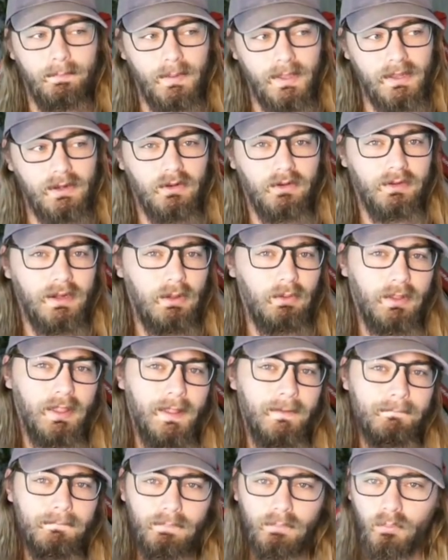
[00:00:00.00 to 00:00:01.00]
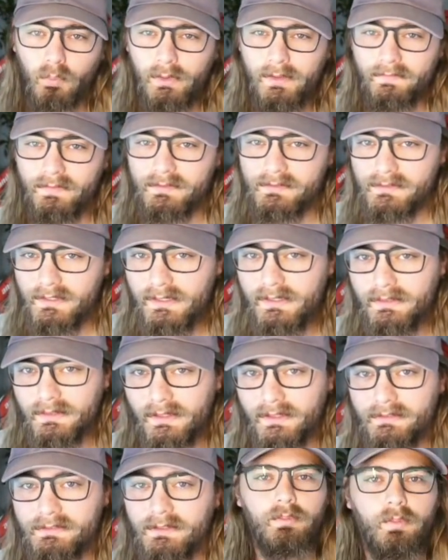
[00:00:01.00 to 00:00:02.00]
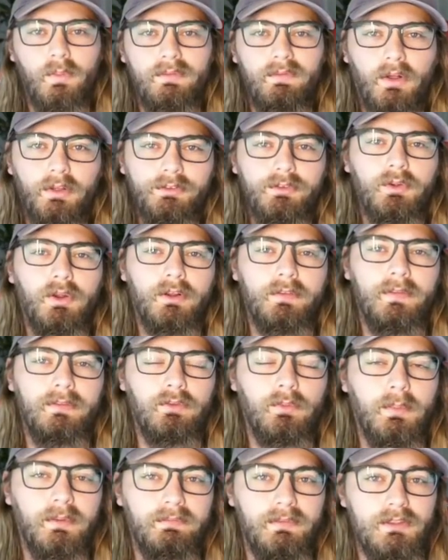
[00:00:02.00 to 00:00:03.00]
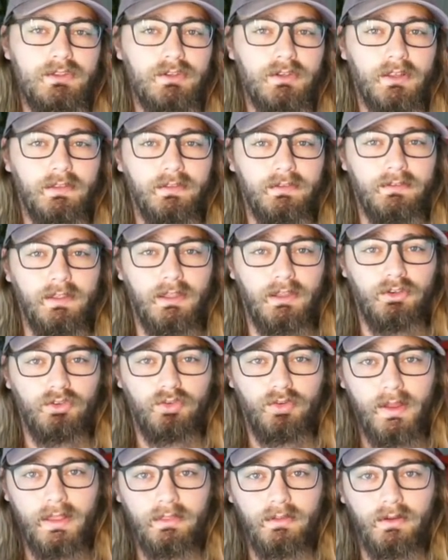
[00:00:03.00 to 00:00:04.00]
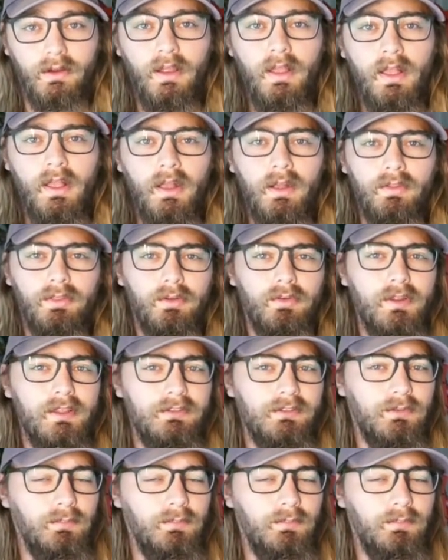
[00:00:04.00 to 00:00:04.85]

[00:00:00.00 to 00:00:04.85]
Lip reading: Peter. Now again, we've seen this. We've also heard this will be featured in the second trailer. The reason